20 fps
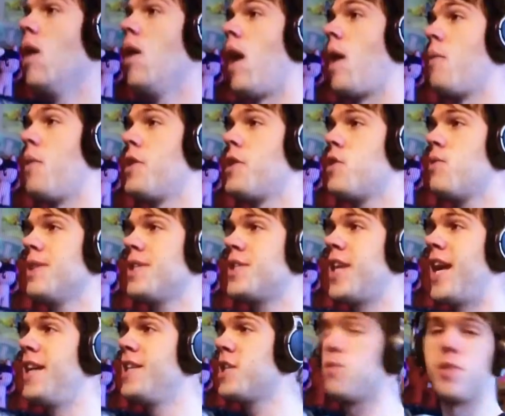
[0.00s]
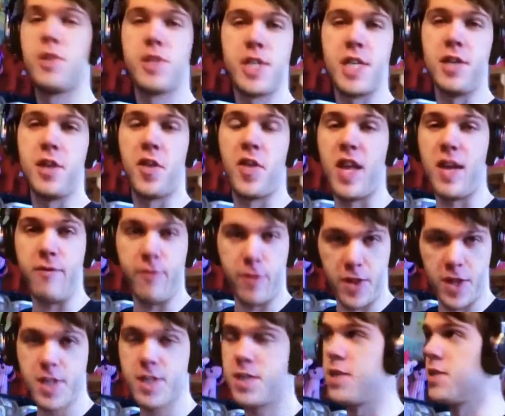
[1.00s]
Oh, I wonder what changes we'll see in the theme for
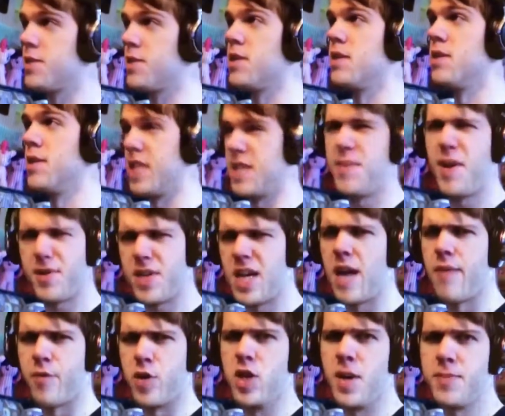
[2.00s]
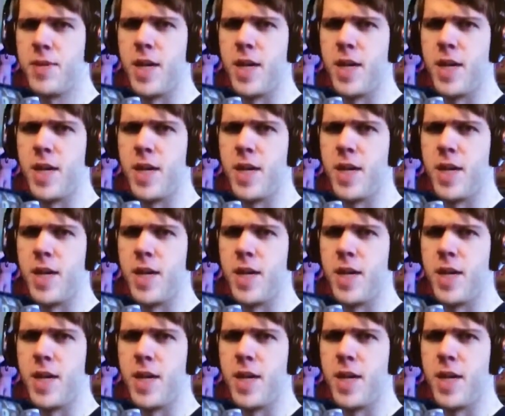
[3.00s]
this season. It's about time for an